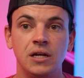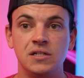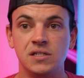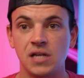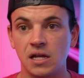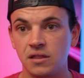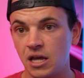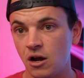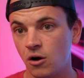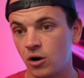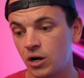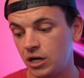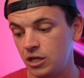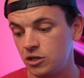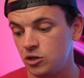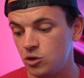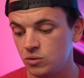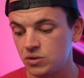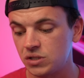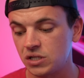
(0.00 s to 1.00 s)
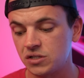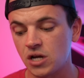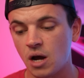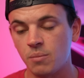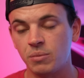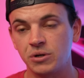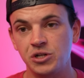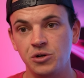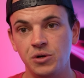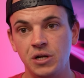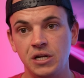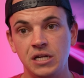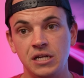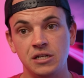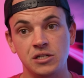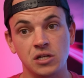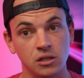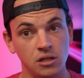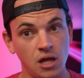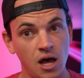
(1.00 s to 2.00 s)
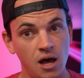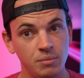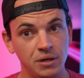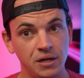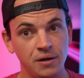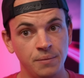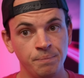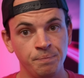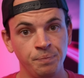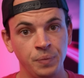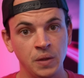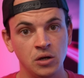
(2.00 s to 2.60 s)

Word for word: is that they are going to use this opportunity to lobby